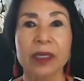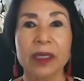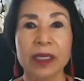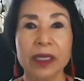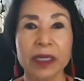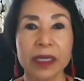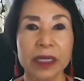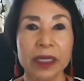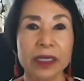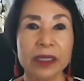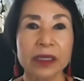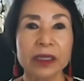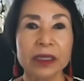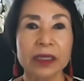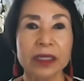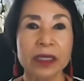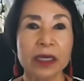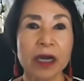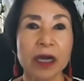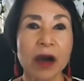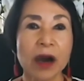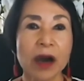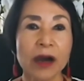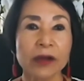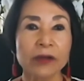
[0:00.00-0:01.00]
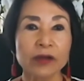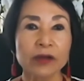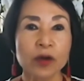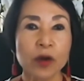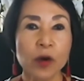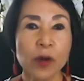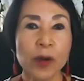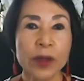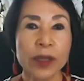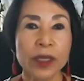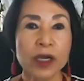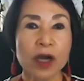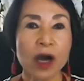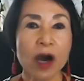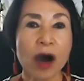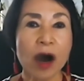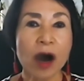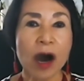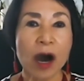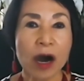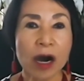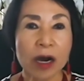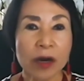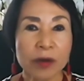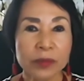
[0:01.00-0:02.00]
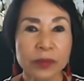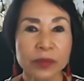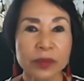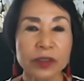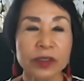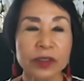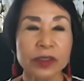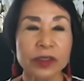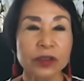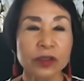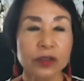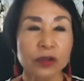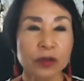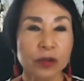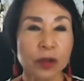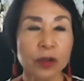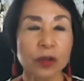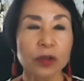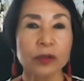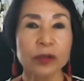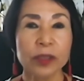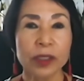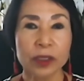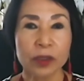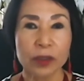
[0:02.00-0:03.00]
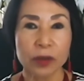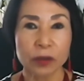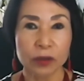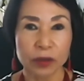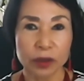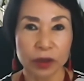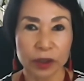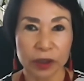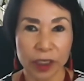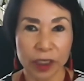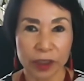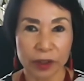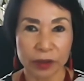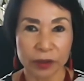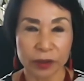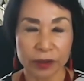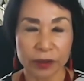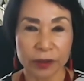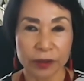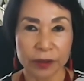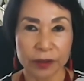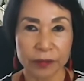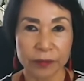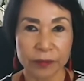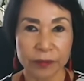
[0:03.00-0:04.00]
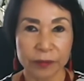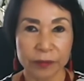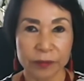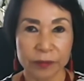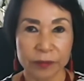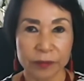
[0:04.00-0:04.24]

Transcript: in the ongoing arms control negotiations.